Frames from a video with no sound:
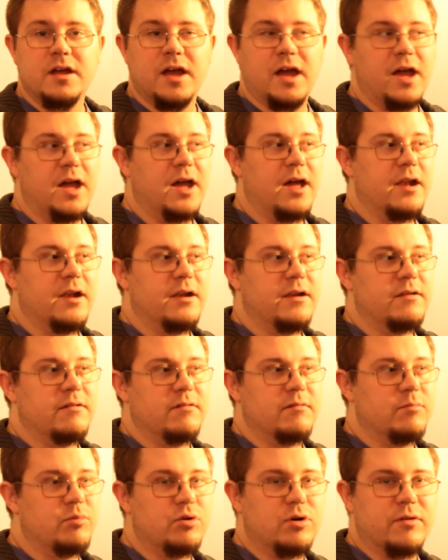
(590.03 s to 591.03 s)

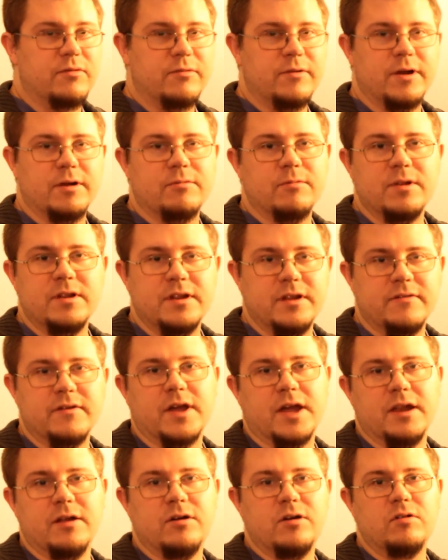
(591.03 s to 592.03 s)
and poor Fred will never
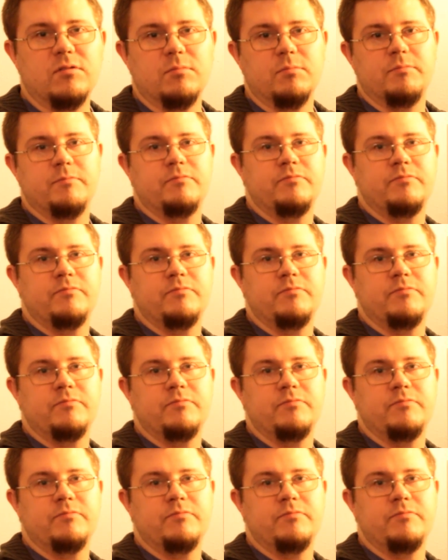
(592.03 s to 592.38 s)
get home.